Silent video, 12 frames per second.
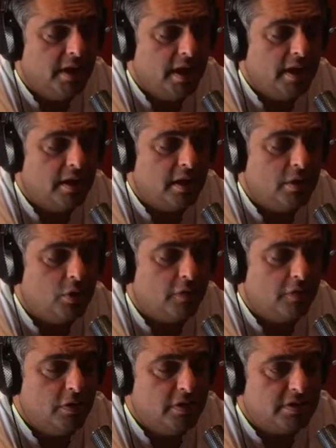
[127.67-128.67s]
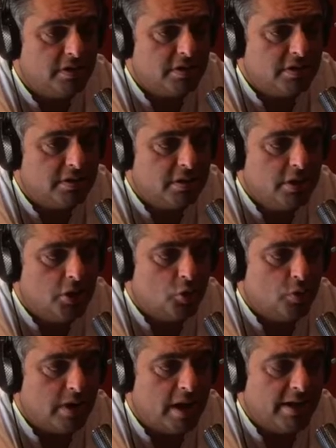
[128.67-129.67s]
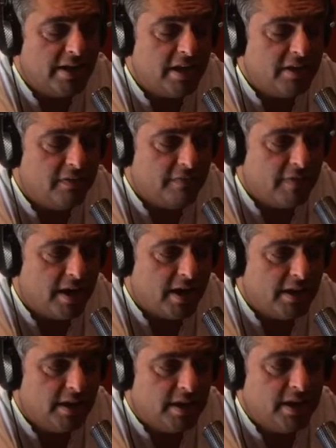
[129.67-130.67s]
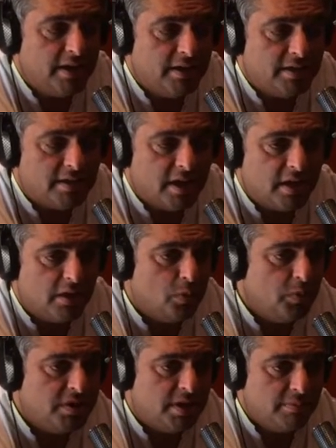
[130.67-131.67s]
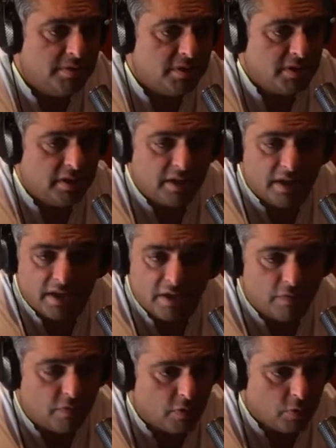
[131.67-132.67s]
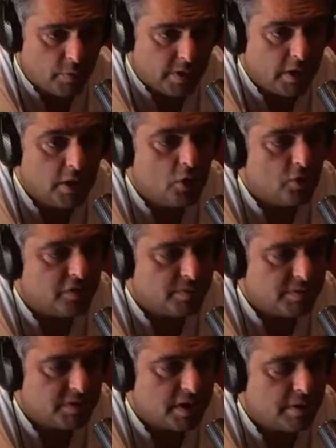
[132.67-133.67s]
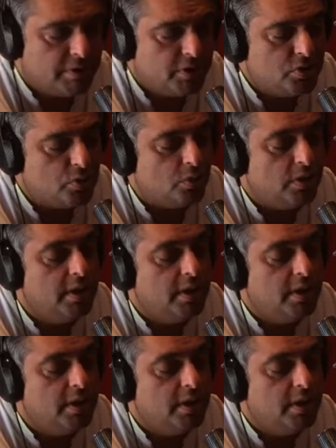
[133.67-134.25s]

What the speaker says: And a lot of our listeners could identify and decide which ABC they are now following or subscribing to.